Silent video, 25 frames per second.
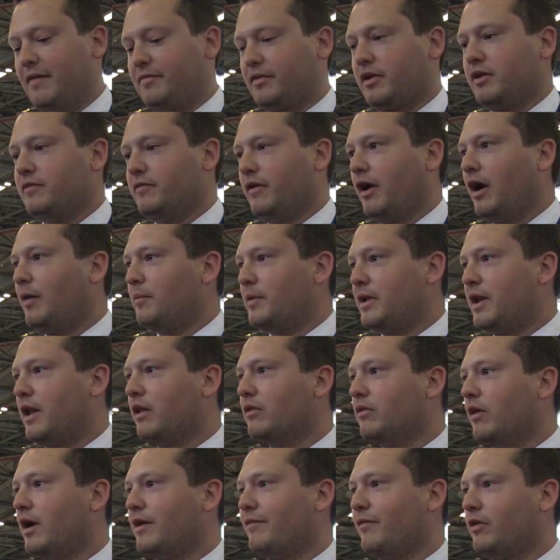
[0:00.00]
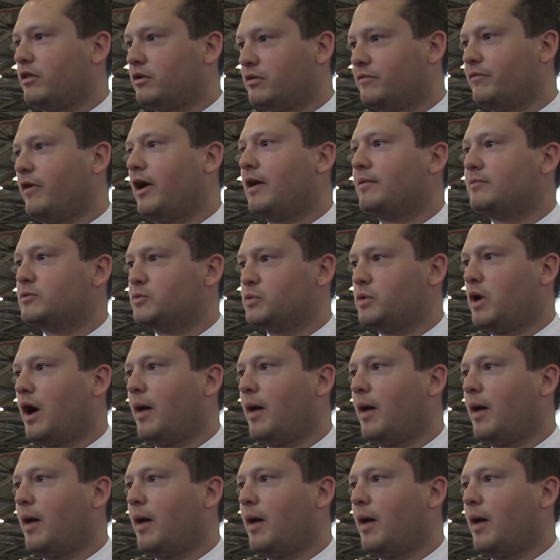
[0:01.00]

African environment and a lot of other environments